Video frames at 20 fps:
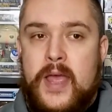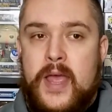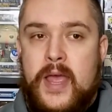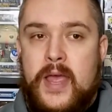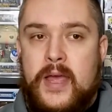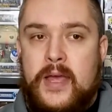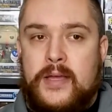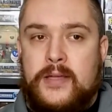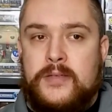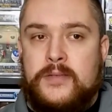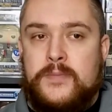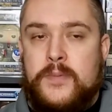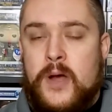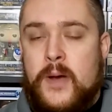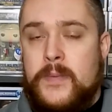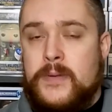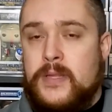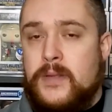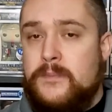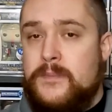and
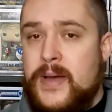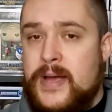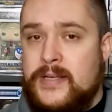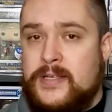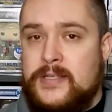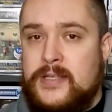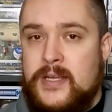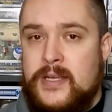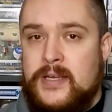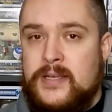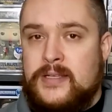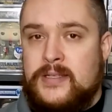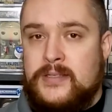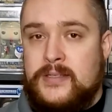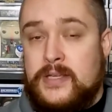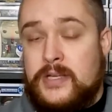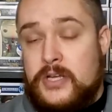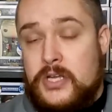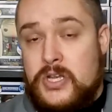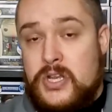probably the best thing is
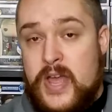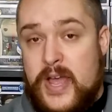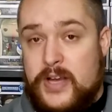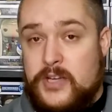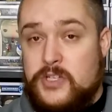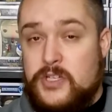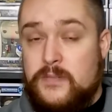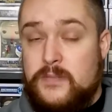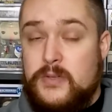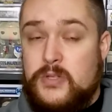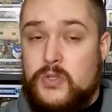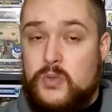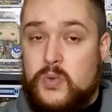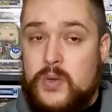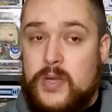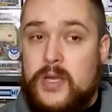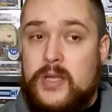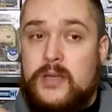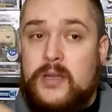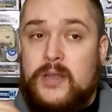the connection
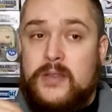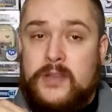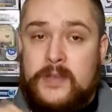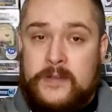between this